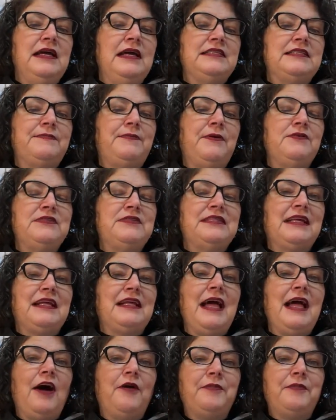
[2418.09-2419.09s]
It's supposed
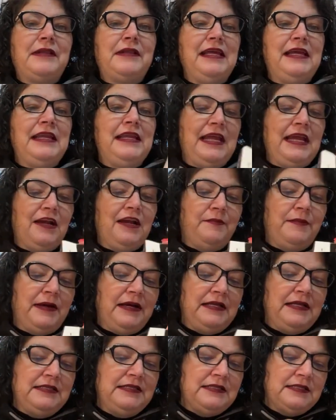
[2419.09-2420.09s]
to help clean
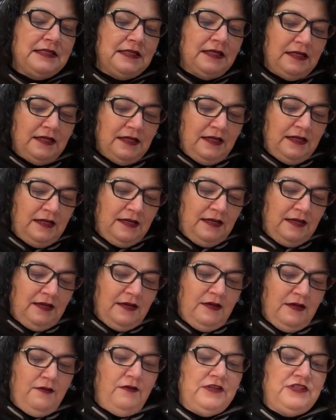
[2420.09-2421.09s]
earbuds,
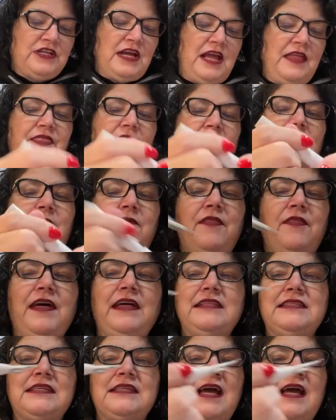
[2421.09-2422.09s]
which I thought, well,
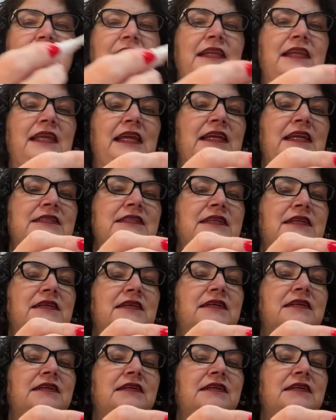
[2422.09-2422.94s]
that's kind of neat.